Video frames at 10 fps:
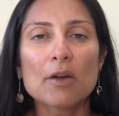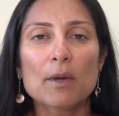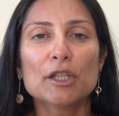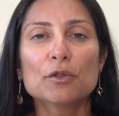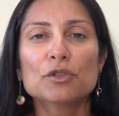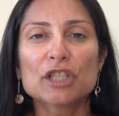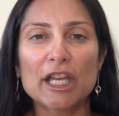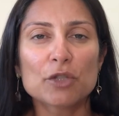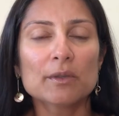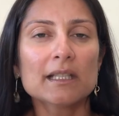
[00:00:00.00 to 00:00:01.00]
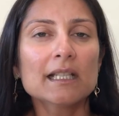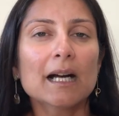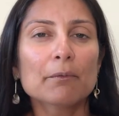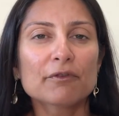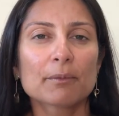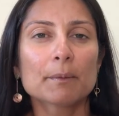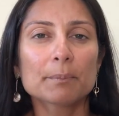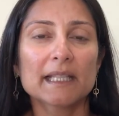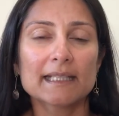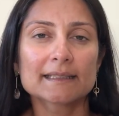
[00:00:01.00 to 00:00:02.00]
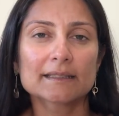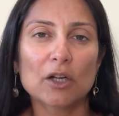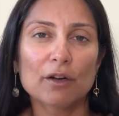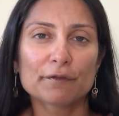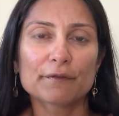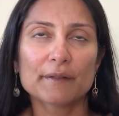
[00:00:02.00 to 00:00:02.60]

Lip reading: when you genuinely come from a place of